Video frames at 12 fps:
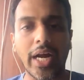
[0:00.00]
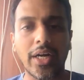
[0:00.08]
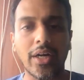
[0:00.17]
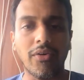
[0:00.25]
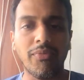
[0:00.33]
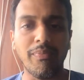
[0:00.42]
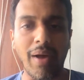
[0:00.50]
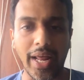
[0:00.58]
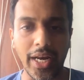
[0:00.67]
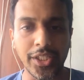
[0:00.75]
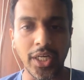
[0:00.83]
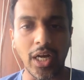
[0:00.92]
kind of
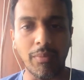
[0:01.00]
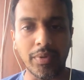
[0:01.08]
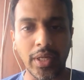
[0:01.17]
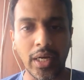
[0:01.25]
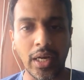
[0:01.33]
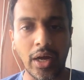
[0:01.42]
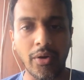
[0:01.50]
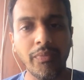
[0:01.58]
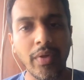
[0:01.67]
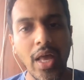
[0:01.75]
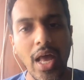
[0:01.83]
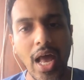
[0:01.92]
managing up till now,
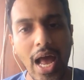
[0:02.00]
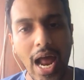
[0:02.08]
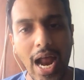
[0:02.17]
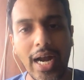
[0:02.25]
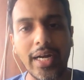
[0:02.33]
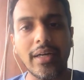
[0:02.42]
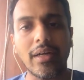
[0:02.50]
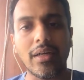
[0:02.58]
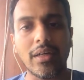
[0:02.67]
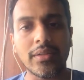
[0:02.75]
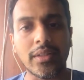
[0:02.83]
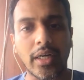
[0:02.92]
and
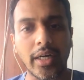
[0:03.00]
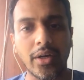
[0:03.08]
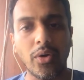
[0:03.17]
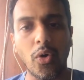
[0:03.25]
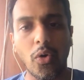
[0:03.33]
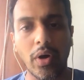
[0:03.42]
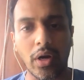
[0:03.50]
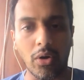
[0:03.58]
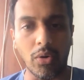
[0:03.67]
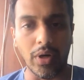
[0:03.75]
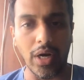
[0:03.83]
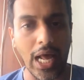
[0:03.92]
sudden
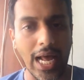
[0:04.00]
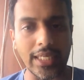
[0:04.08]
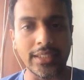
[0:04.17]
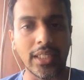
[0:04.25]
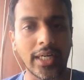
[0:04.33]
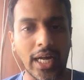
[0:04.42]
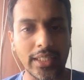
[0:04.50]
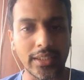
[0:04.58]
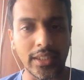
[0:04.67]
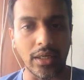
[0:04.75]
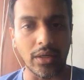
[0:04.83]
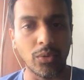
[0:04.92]
overload as the
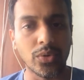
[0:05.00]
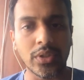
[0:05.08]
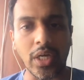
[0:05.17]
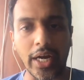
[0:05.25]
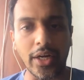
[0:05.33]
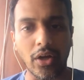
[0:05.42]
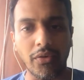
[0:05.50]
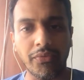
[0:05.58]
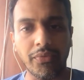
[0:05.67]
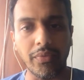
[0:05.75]
dancer, who's kind of